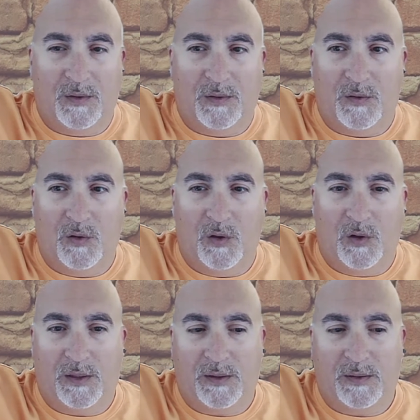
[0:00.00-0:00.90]

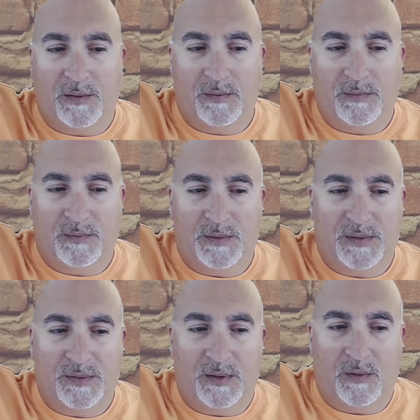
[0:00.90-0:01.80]
hook. This
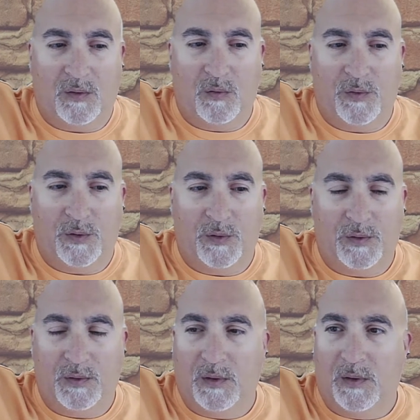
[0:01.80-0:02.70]
is a Owner
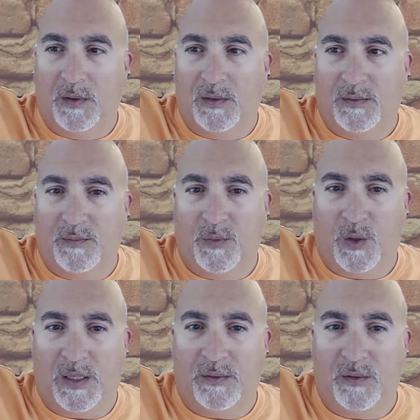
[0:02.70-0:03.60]

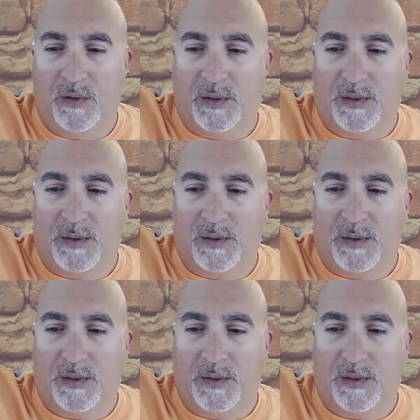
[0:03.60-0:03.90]
brand hook.